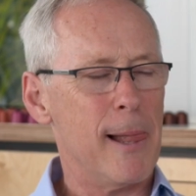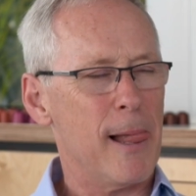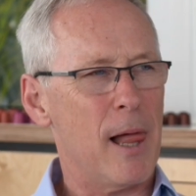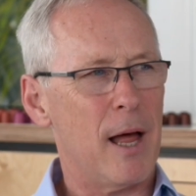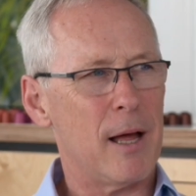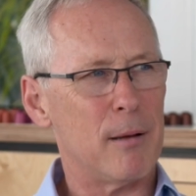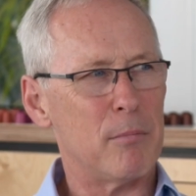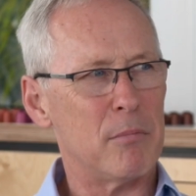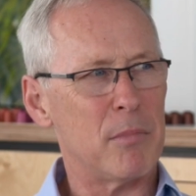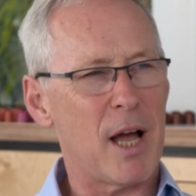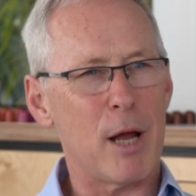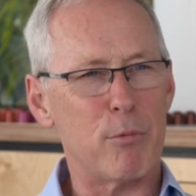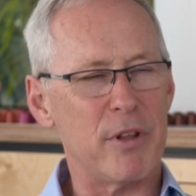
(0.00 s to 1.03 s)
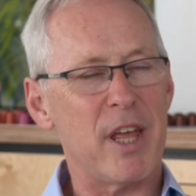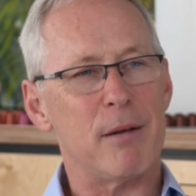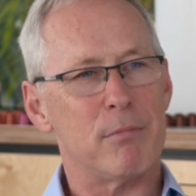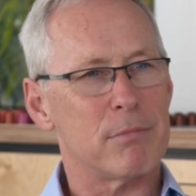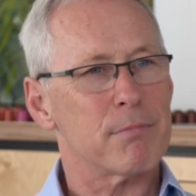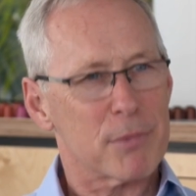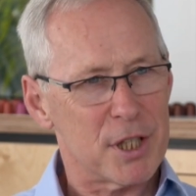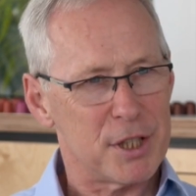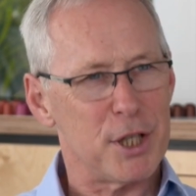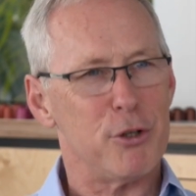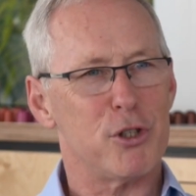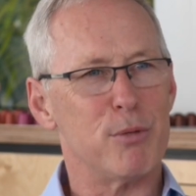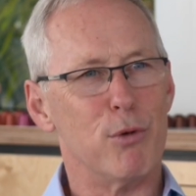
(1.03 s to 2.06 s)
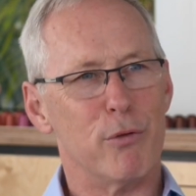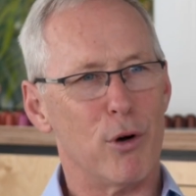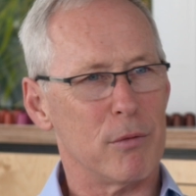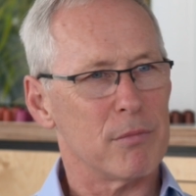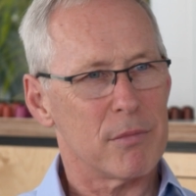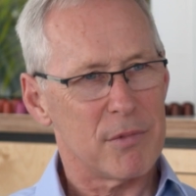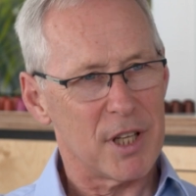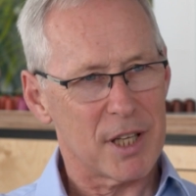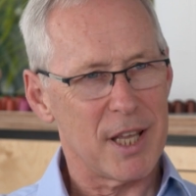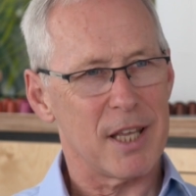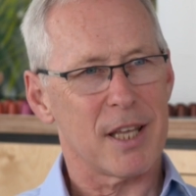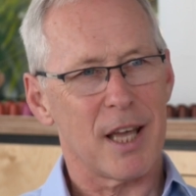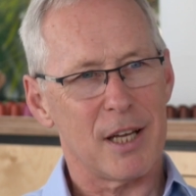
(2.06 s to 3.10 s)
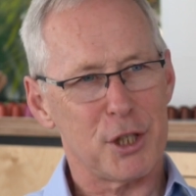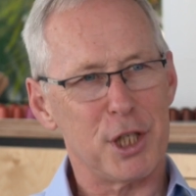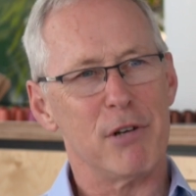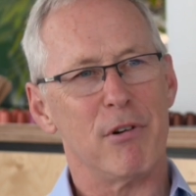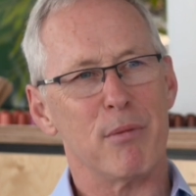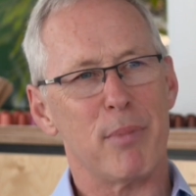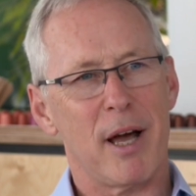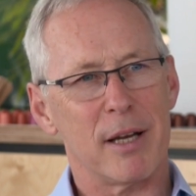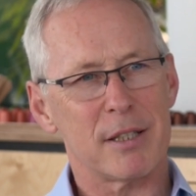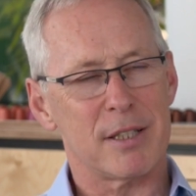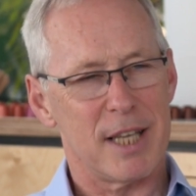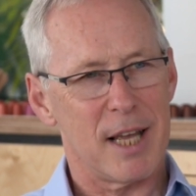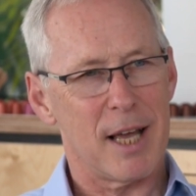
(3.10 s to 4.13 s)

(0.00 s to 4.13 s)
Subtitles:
And we then continue to move on. The Kit Kat sharing bags, the